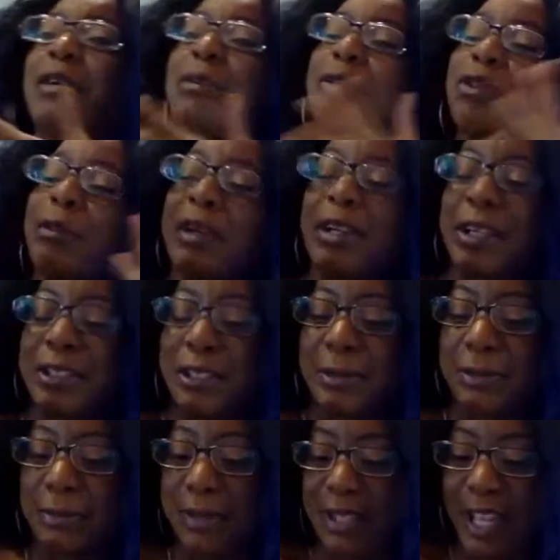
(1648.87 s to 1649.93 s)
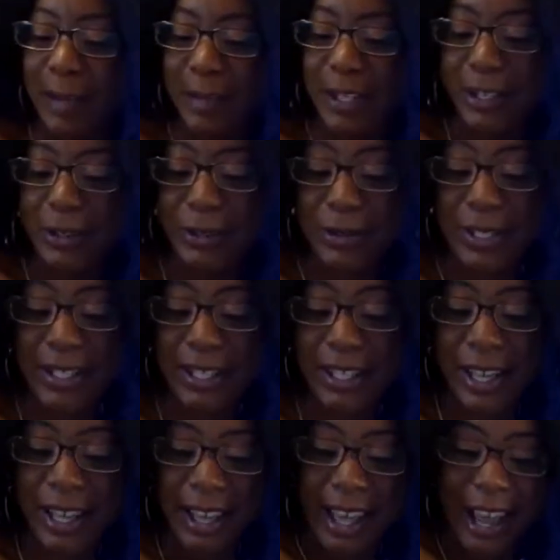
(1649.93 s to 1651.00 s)
approved by Dr. Sabi, who
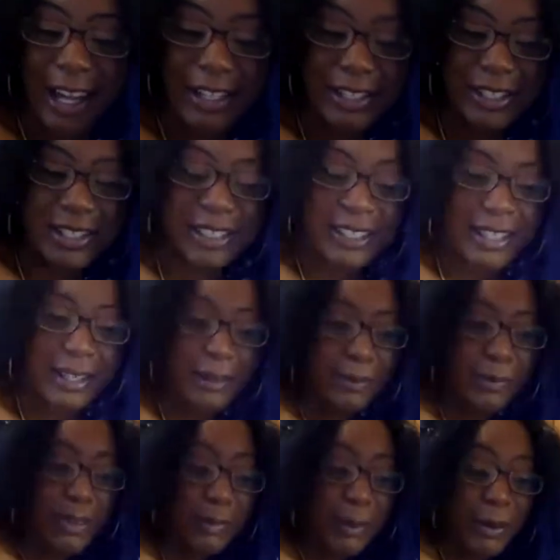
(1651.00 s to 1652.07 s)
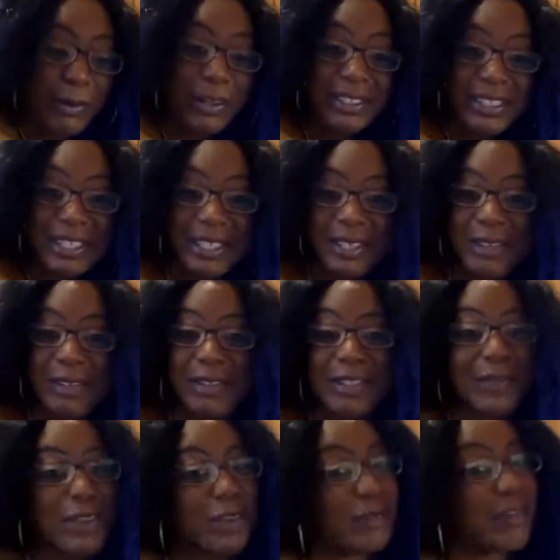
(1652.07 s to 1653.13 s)
is actually one of my
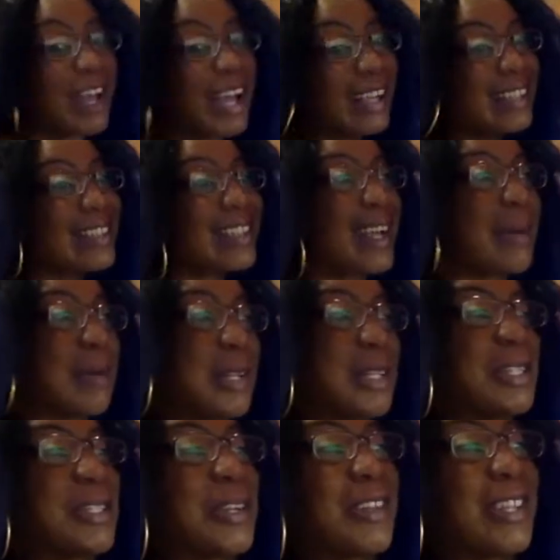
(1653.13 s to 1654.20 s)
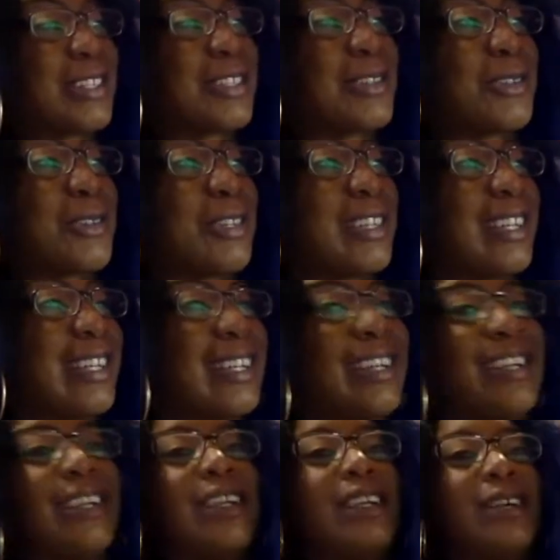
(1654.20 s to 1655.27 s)
relatives. Fun fact, I'm going to share that story
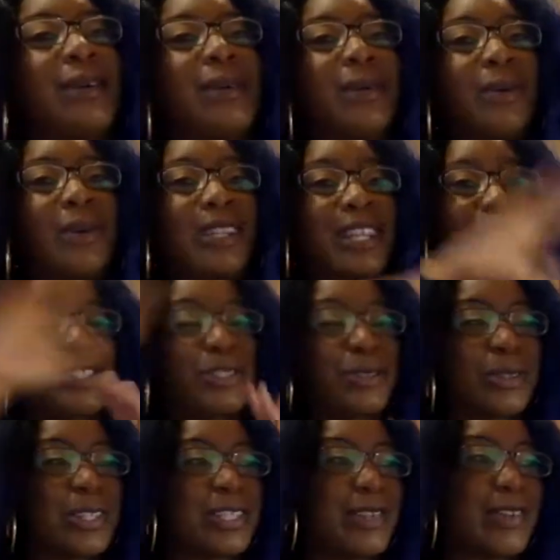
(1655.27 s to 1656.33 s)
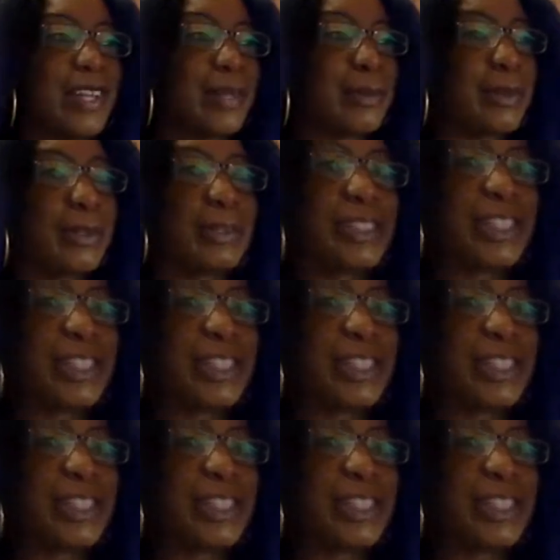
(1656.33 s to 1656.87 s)
when that story is available to